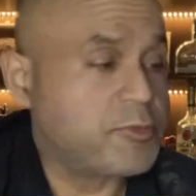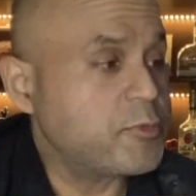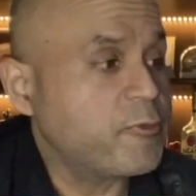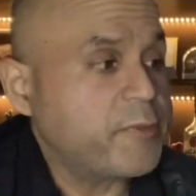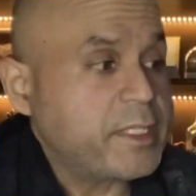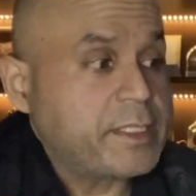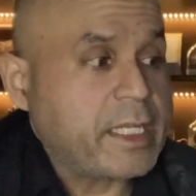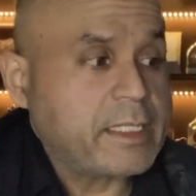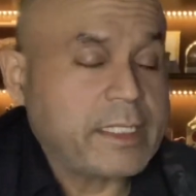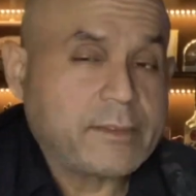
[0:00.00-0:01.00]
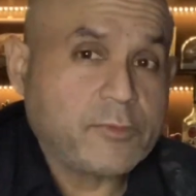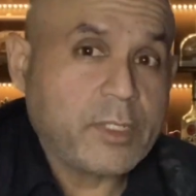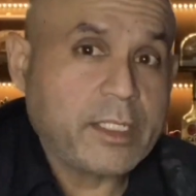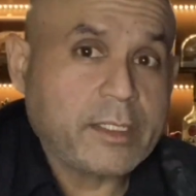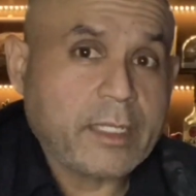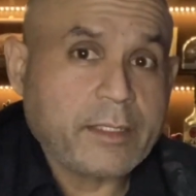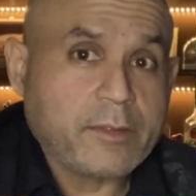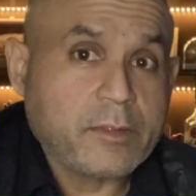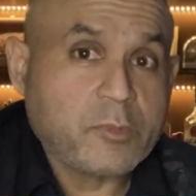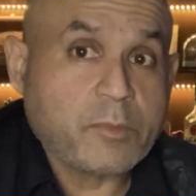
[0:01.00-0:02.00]
you will feel that like really like
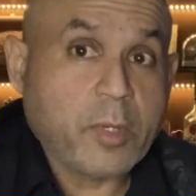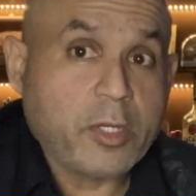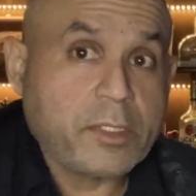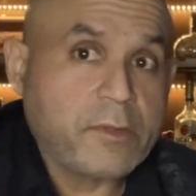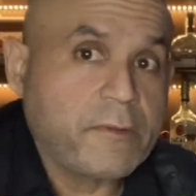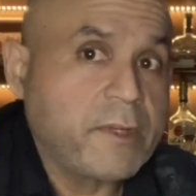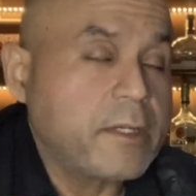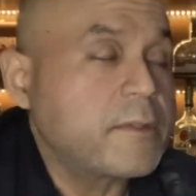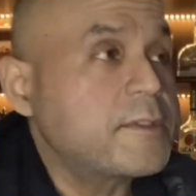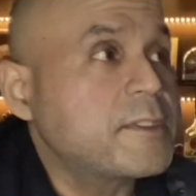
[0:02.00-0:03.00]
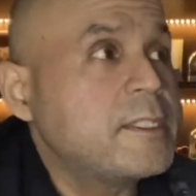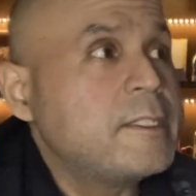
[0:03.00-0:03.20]
almost burning your fingers.